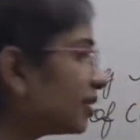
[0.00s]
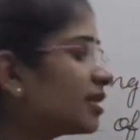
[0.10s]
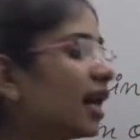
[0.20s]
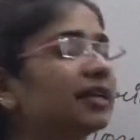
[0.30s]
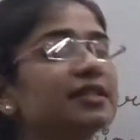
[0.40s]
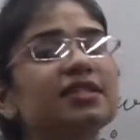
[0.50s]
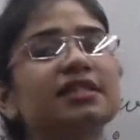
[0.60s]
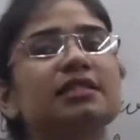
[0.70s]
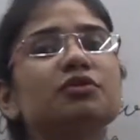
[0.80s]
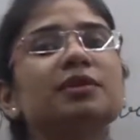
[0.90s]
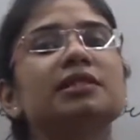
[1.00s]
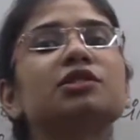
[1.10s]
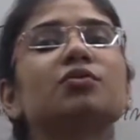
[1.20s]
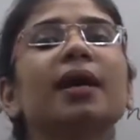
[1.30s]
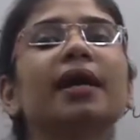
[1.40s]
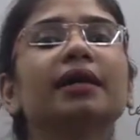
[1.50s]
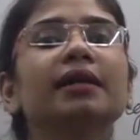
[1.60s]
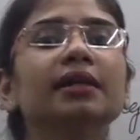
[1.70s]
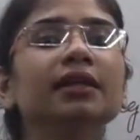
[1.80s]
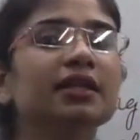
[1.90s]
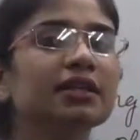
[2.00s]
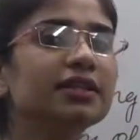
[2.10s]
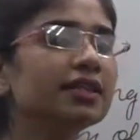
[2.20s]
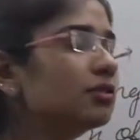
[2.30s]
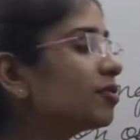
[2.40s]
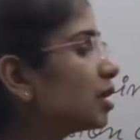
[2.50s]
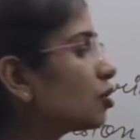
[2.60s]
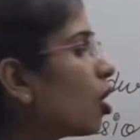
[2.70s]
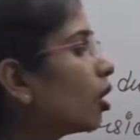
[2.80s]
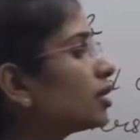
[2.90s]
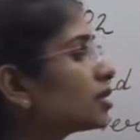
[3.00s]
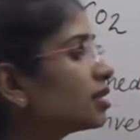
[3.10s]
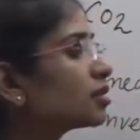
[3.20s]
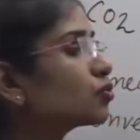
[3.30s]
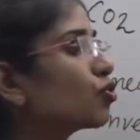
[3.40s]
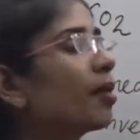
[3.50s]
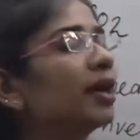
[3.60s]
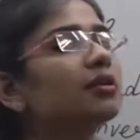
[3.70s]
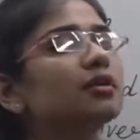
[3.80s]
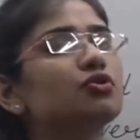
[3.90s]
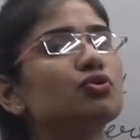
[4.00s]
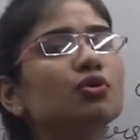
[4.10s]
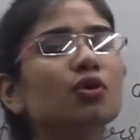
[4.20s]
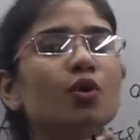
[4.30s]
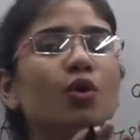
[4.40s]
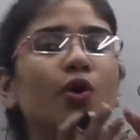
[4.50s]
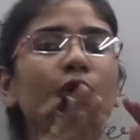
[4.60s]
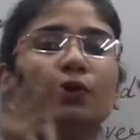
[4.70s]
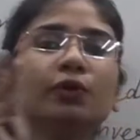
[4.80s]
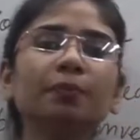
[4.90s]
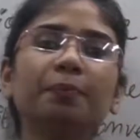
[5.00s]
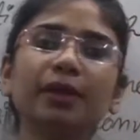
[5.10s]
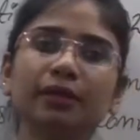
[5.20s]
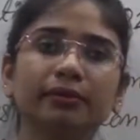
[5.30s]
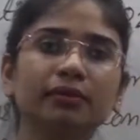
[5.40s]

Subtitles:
the guard cells will swell, this will cause the stomata to open.